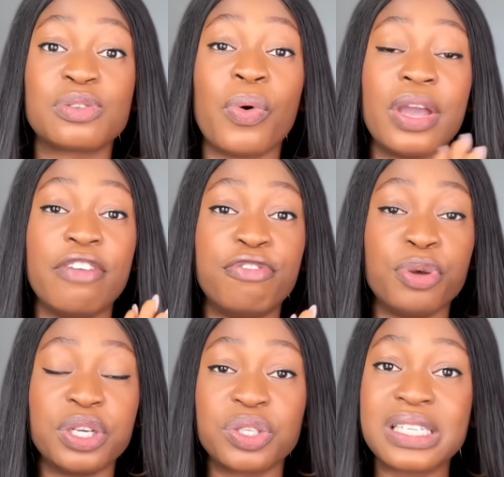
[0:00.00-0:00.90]
So if
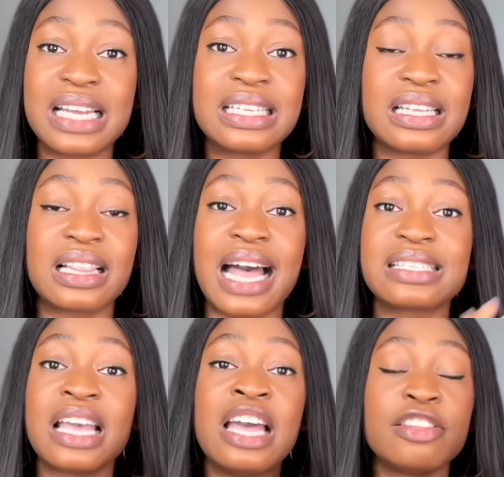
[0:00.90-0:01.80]
you're interested in the
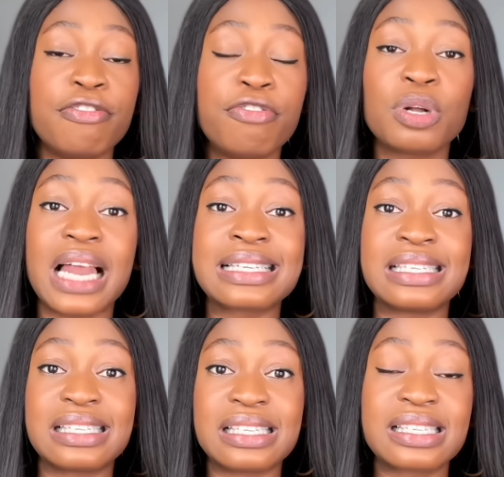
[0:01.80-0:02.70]
class, the full
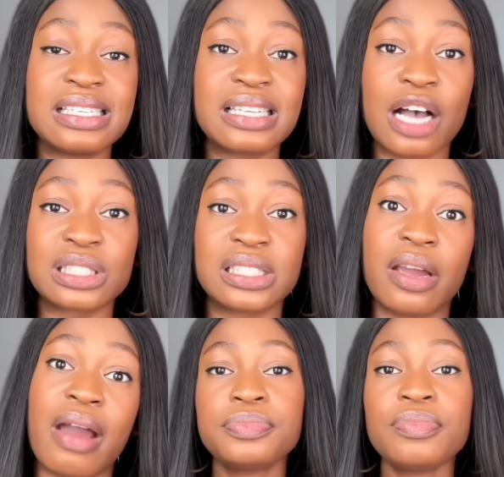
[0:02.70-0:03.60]
class is 16,000
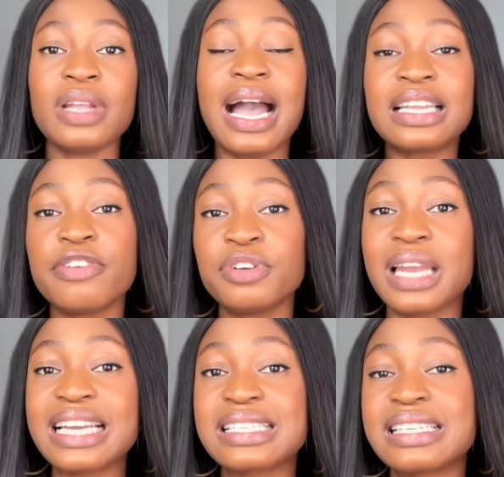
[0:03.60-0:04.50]
naira. And if you
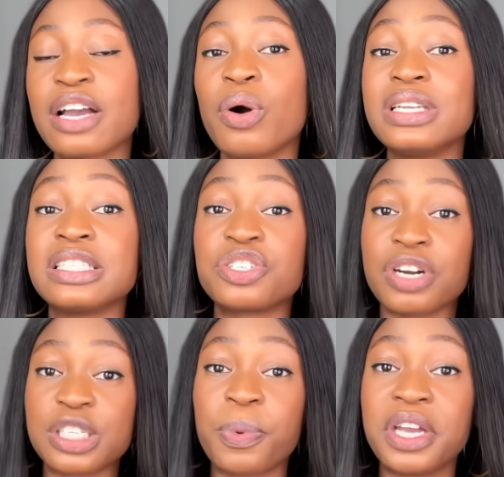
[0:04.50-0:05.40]
like to take only the
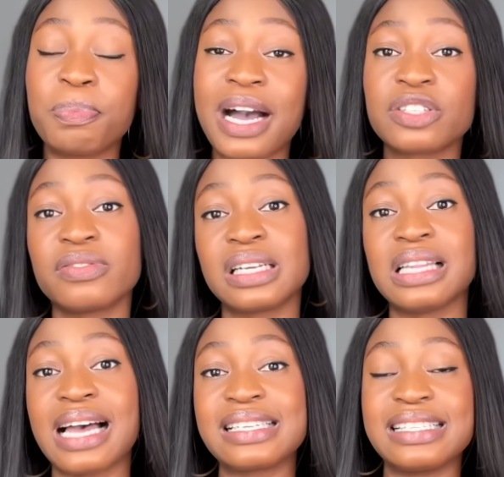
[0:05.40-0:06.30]
transparent part of the
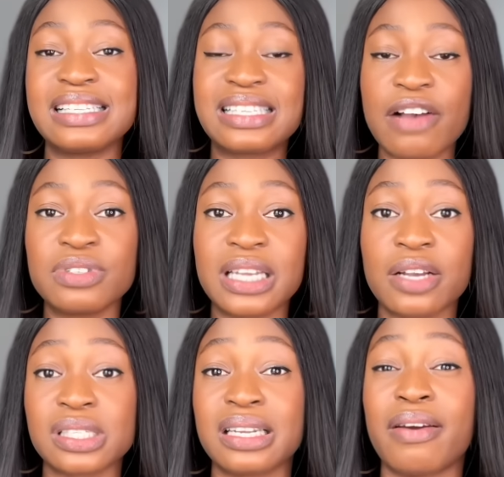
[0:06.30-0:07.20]
class, it is
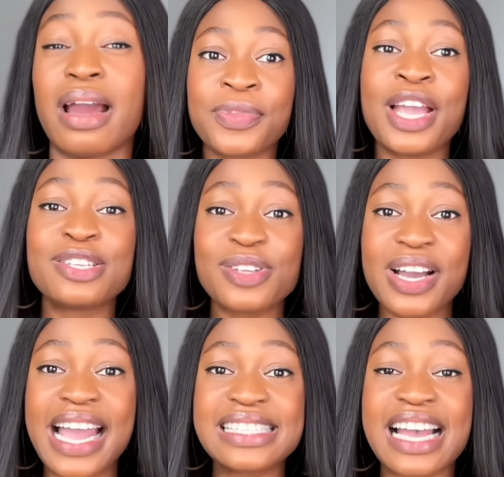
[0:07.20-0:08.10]
7,000 naira. So
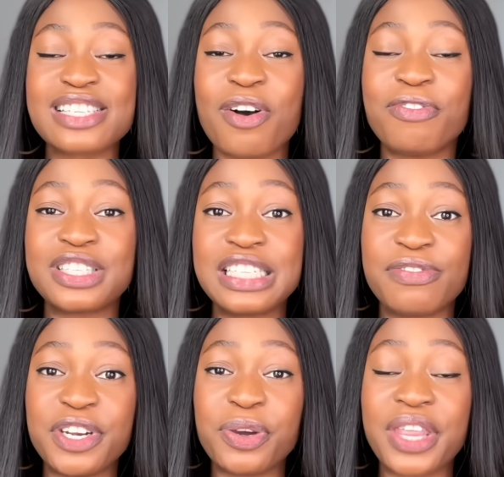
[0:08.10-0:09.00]
guys, that's all for this
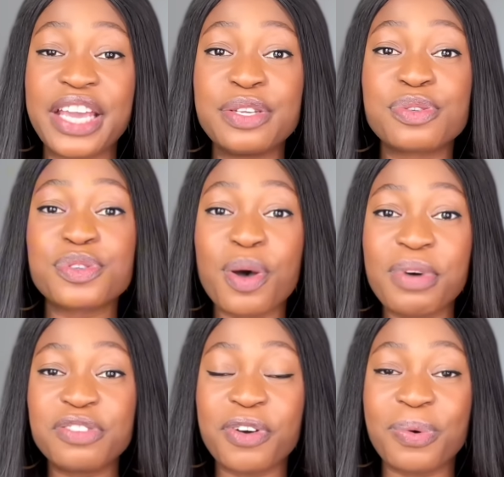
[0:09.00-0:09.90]
video. Thank you so
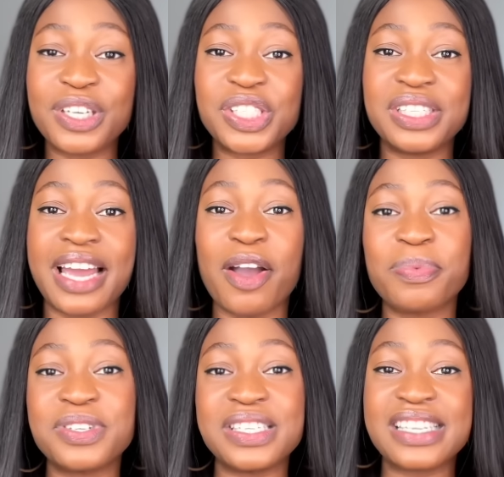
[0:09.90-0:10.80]
much for watching. I
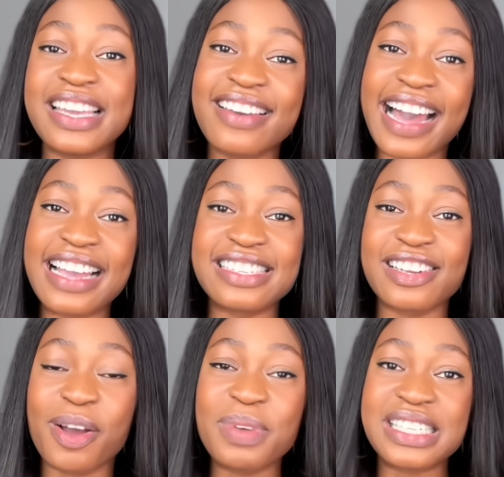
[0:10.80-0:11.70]
hope to see you guys in
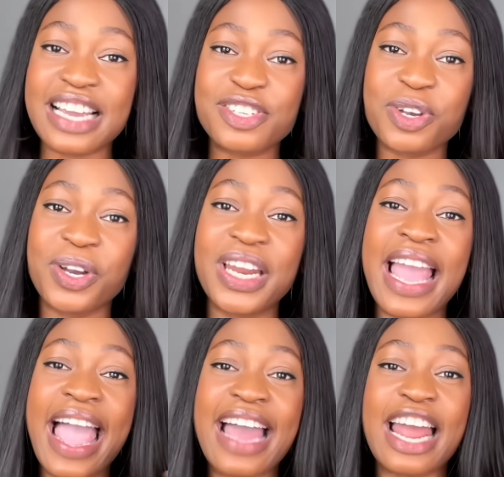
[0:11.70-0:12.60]
the comment section,
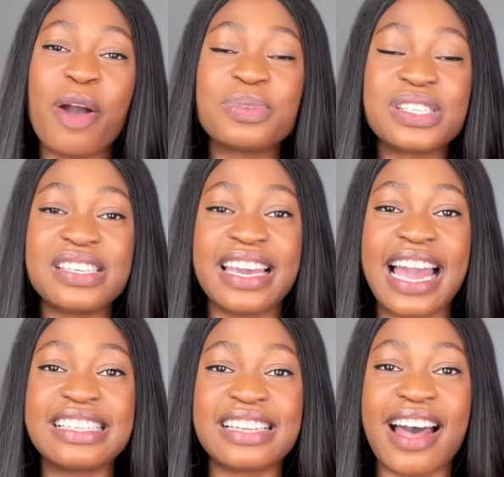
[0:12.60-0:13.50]
and I hope to see you
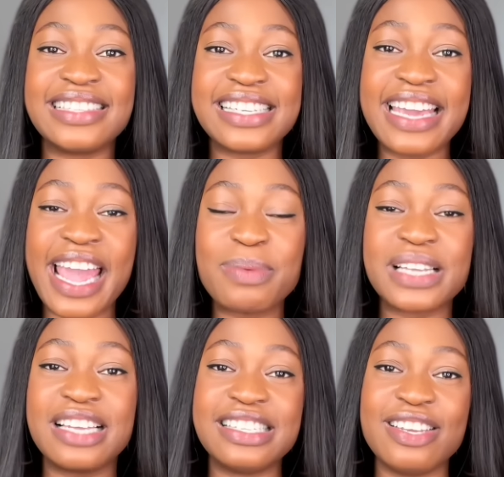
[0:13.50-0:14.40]
guys in our
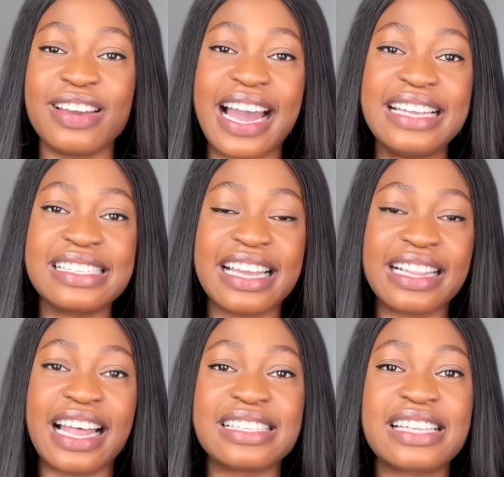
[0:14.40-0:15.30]
DMs and see you guys in
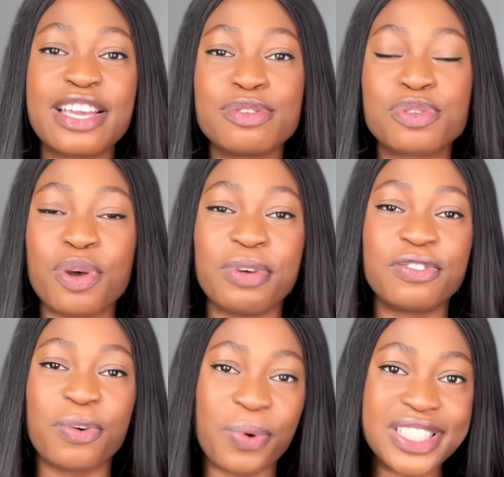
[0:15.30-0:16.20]
class. Thank you so
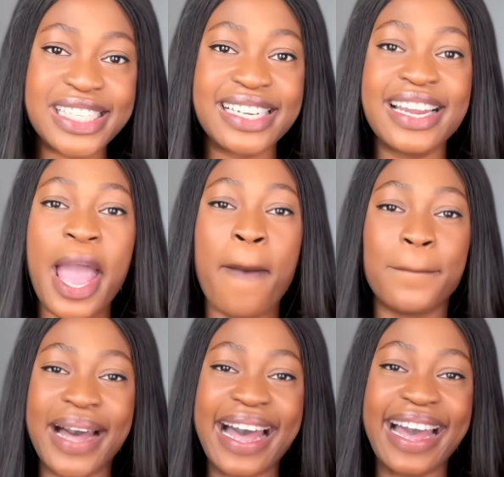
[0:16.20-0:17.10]
much for watching.
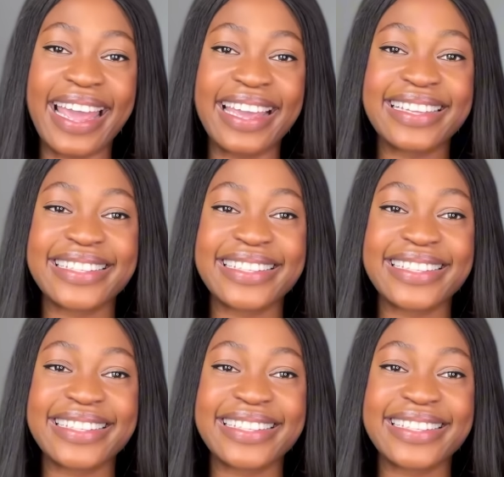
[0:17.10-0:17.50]
Bye.